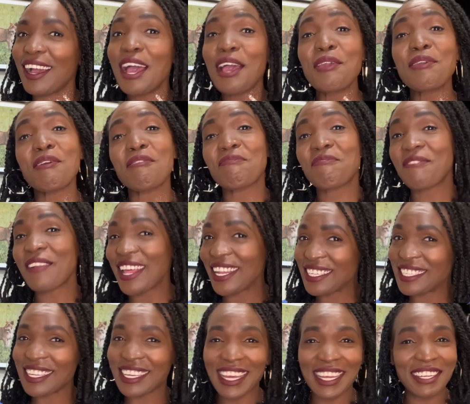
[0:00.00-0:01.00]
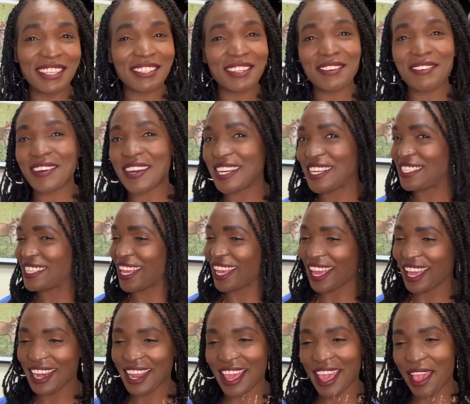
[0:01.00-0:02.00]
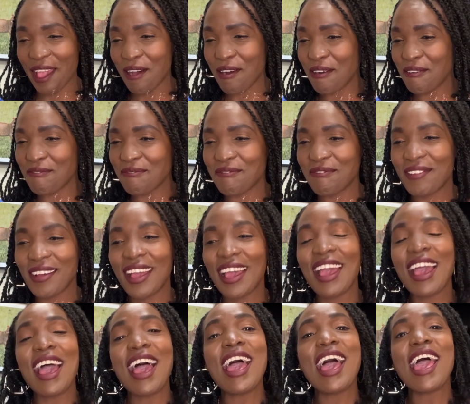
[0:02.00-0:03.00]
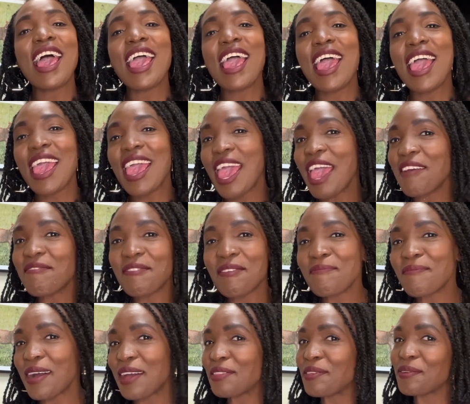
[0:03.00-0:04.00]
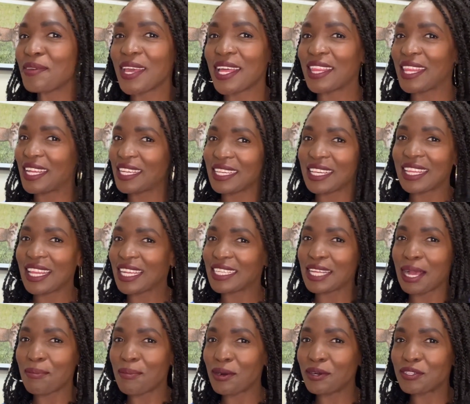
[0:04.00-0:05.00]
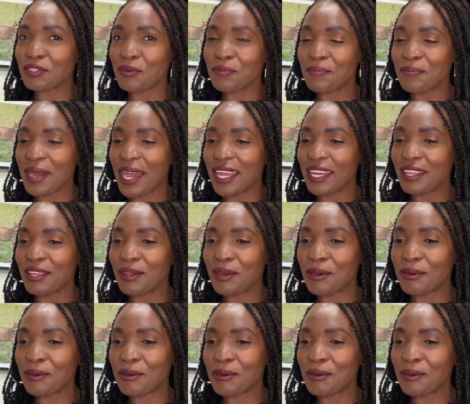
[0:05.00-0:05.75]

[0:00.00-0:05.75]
Your flight ticket is already taken care of. Every month you get that amount of money,